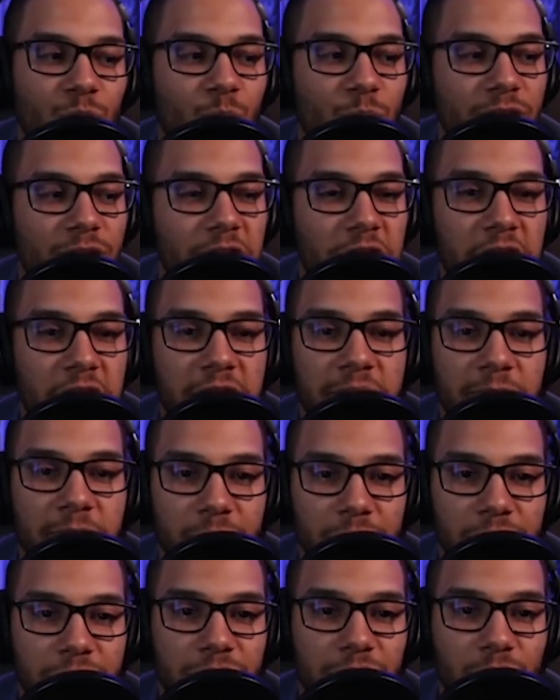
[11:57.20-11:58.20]
we thought
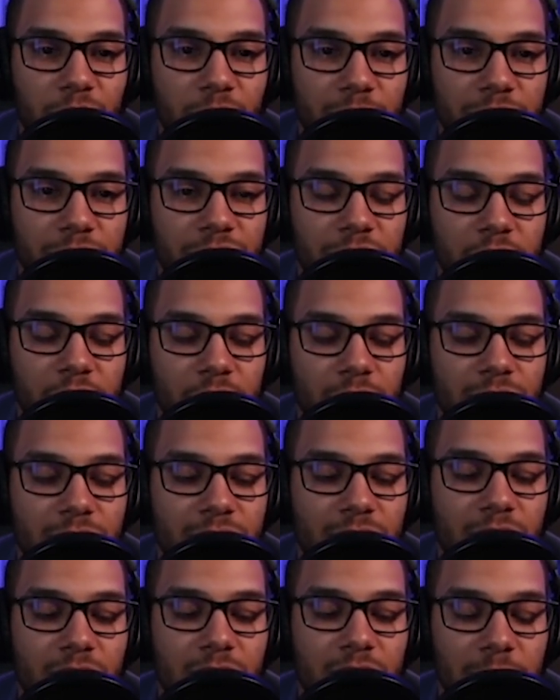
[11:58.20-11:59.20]
we should throw in shows.
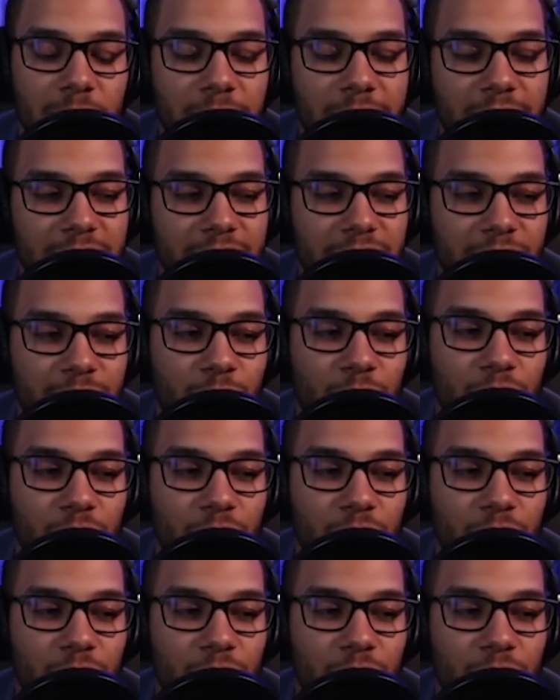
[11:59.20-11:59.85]
Because if